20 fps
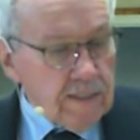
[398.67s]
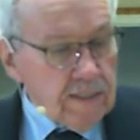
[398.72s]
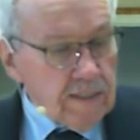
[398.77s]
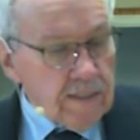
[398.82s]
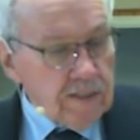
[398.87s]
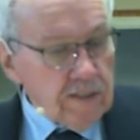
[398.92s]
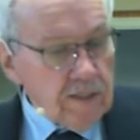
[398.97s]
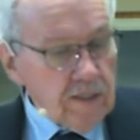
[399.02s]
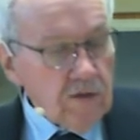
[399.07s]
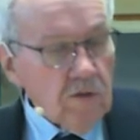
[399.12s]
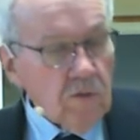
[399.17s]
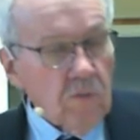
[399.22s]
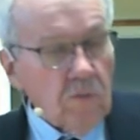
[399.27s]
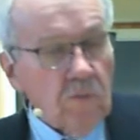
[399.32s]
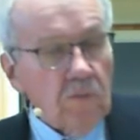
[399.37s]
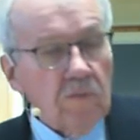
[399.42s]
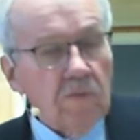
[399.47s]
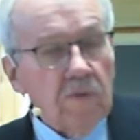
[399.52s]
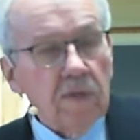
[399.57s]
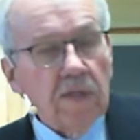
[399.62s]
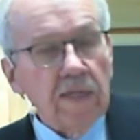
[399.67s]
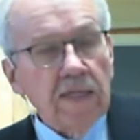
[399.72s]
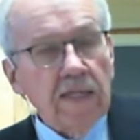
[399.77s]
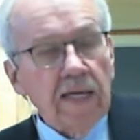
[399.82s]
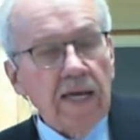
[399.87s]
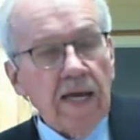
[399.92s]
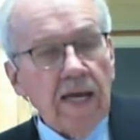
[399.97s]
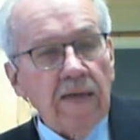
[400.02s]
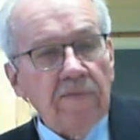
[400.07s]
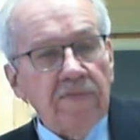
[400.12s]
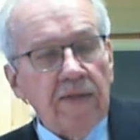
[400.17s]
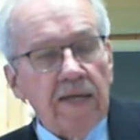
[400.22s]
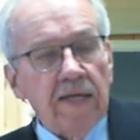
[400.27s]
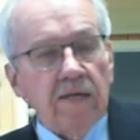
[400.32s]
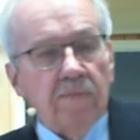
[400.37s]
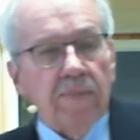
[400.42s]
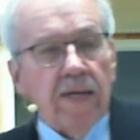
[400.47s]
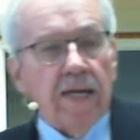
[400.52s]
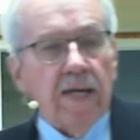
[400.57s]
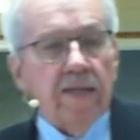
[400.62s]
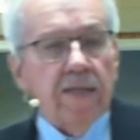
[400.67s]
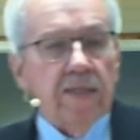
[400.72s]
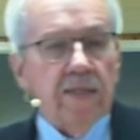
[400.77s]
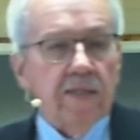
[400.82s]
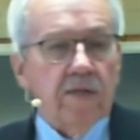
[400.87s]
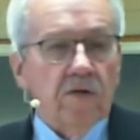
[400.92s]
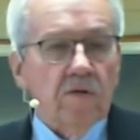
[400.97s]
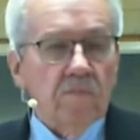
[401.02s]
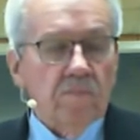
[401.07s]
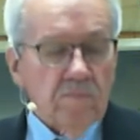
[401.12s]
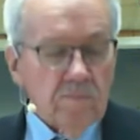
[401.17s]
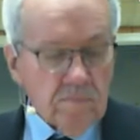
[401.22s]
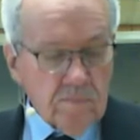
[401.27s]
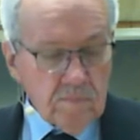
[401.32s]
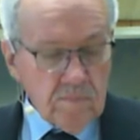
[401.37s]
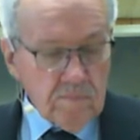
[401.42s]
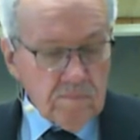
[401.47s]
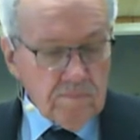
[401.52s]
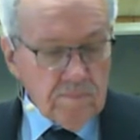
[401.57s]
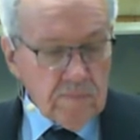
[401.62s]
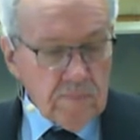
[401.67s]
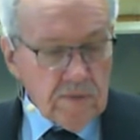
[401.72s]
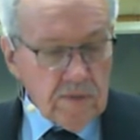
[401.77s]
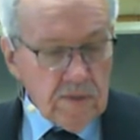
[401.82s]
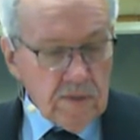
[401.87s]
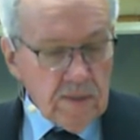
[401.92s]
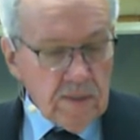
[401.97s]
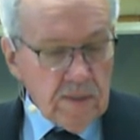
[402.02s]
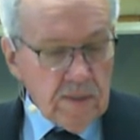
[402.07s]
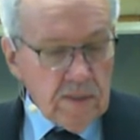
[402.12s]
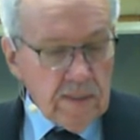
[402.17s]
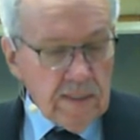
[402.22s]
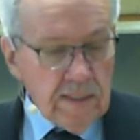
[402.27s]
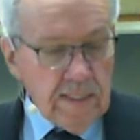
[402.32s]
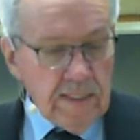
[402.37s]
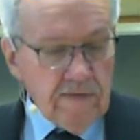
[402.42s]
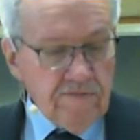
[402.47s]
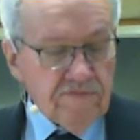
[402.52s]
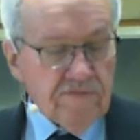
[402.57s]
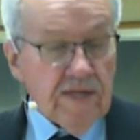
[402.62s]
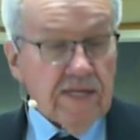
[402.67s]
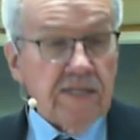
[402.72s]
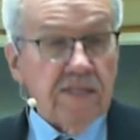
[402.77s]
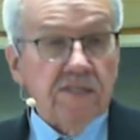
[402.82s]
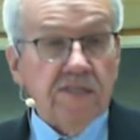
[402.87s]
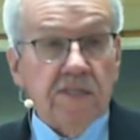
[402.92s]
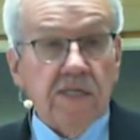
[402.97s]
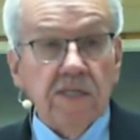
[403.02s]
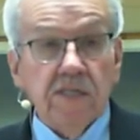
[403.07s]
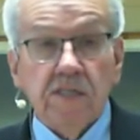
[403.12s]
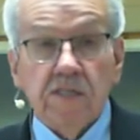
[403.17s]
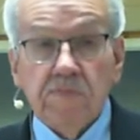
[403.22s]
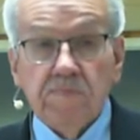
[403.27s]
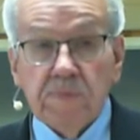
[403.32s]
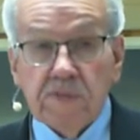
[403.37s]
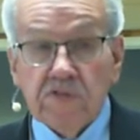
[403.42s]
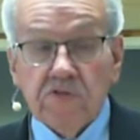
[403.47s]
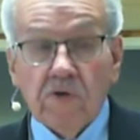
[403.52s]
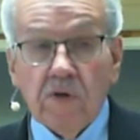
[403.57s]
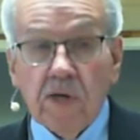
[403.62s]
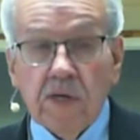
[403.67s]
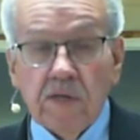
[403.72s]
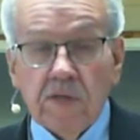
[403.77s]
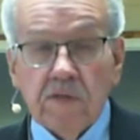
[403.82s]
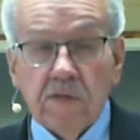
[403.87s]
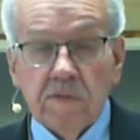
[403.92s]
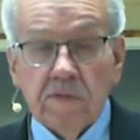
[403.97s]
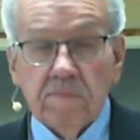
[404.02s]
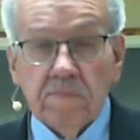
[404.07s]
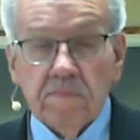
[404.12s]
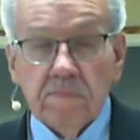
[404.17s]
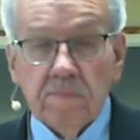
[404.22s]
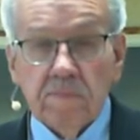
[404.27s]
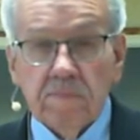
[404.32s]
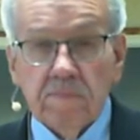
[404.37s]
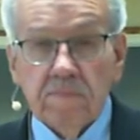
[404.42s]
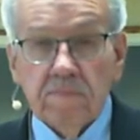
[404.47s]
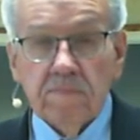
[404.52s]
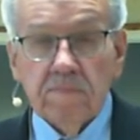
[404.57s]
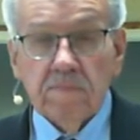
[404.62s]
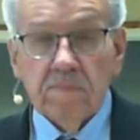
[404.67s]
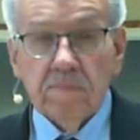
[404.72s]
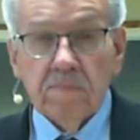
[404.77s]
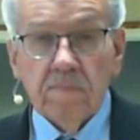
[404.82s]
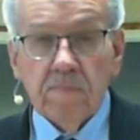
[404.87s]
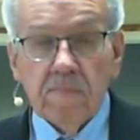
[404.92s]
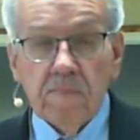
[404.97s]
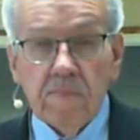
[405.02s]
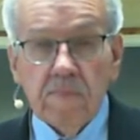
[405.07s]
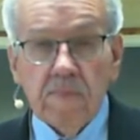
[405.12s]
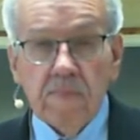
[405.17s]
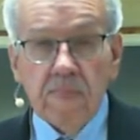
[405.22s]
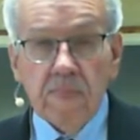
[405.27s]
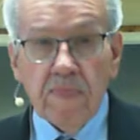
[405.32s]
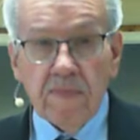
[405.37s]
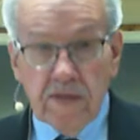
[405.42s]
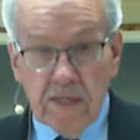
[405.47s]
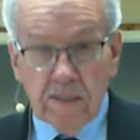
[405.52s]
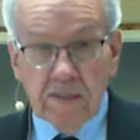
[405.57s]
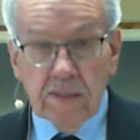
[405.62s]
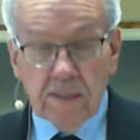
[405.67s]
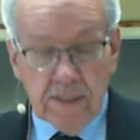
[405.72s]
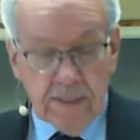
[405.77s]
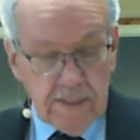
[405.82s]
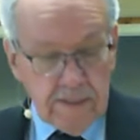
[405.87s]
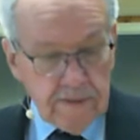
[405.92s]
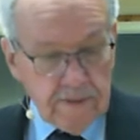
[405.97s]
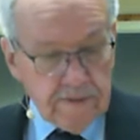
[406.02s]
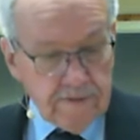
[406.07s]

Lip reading: You know, I think about him. He faced his betrayer that night.